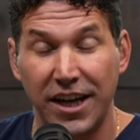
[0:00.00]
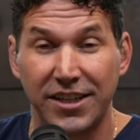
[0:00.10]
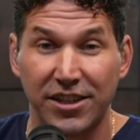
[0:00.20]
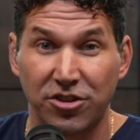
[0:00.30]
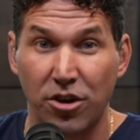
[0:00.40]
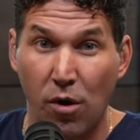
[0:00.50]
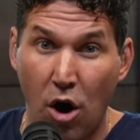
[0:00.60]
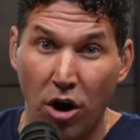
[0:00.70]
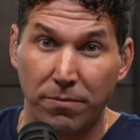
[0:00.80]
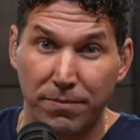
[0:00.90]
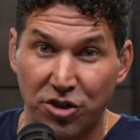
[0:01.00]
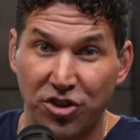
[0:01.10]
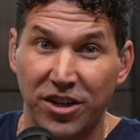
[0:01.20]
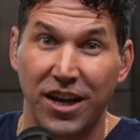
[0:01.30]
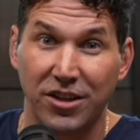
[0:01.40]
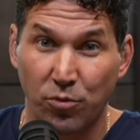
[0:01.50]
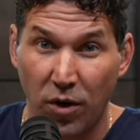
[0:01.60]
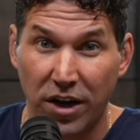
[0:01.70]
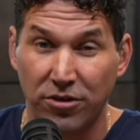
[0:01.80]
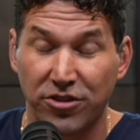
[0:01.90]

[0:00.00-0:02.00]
it's a show on mission as well.